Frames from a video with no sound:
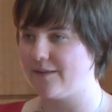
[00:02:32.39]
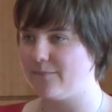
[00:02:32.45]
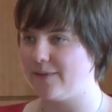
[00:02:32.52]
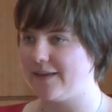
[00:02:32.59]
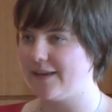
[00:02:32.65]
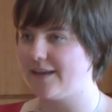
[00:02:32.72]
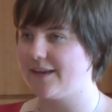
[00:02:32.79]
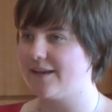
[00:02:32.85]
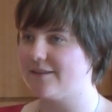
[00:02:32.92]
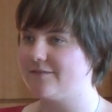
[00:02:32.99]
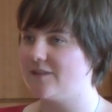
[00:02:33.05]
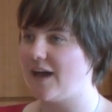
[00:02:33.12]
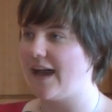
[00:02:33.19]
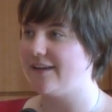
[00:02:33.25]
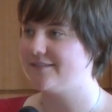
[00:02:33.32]
at the beginning of
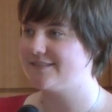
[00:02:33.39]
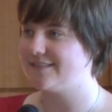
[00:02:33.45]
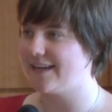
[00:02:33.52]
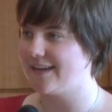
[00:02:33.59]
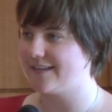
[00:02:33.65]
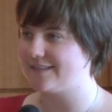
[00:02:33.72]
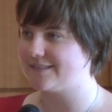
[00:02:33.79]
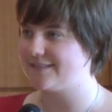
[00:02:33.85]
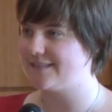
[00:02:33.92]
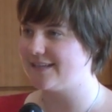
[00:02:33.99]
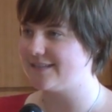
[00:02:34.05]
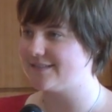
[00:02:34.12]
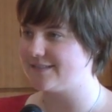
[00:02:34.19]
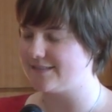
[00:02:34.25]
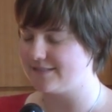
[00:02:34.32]
life's second
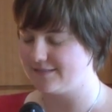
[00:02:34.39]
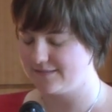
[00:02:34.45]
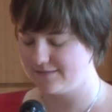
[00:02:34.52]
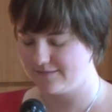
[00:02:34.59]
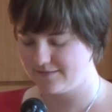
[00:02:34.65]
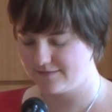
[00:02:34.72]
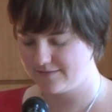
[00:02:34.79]
season.